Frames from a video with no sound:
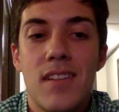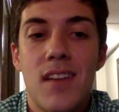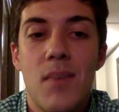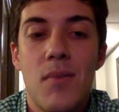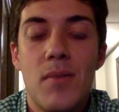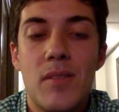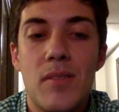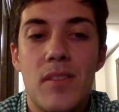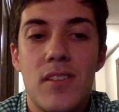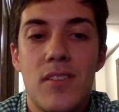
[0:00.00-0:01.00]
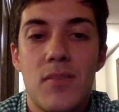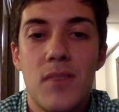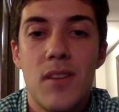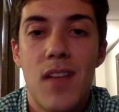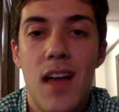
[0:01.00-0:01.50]
I want students to
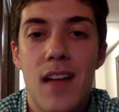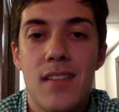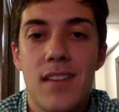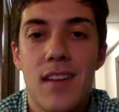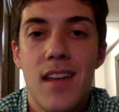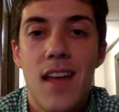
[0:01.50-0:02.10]
realize that